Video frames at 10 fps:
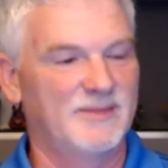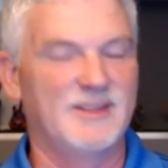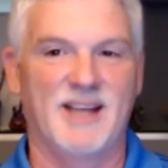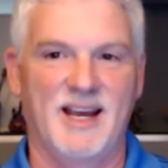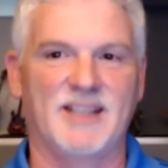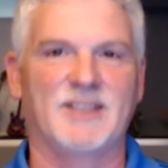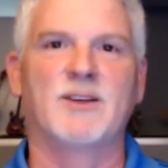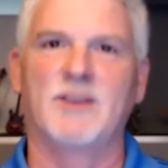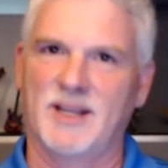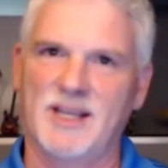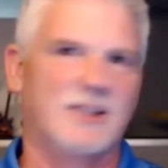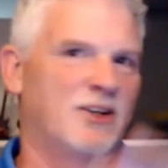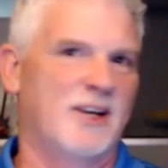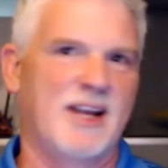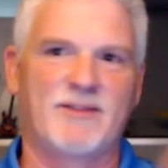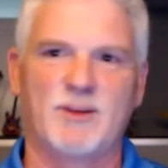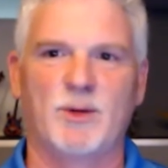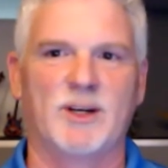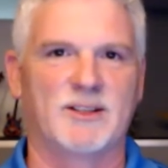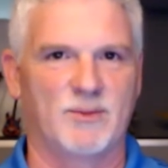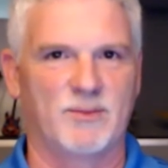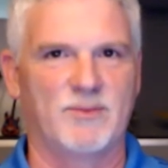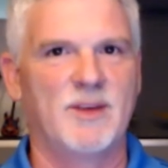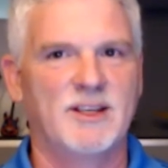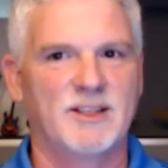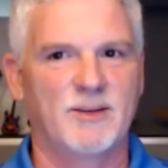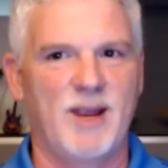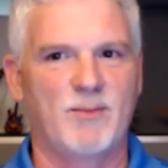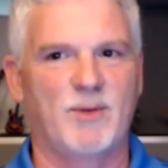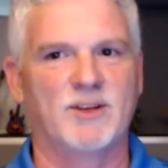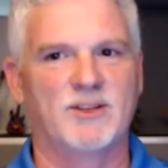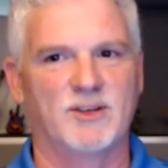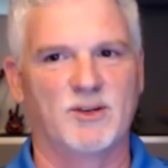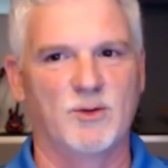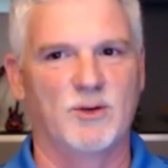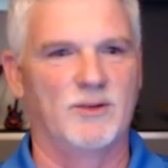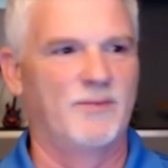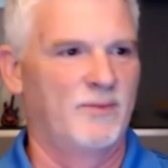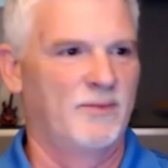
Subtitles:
Nice. Again, you're going to have to bring some ham balls to school.